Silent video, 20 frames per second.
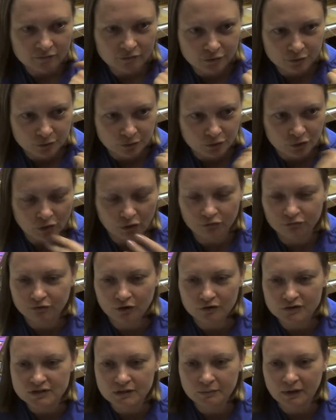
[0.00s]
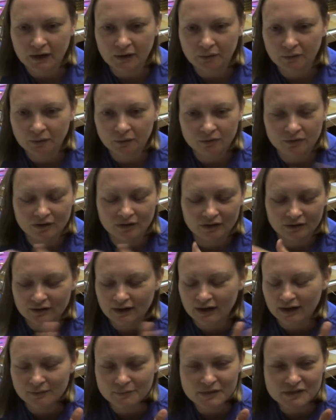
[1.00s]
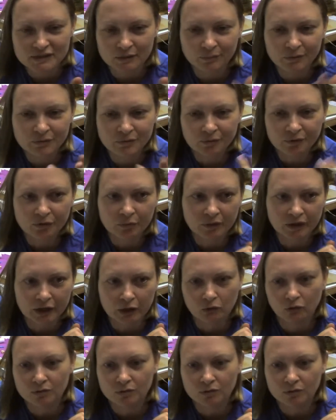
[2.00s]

through no fault of my own. And yeah, I mean, some people could be like,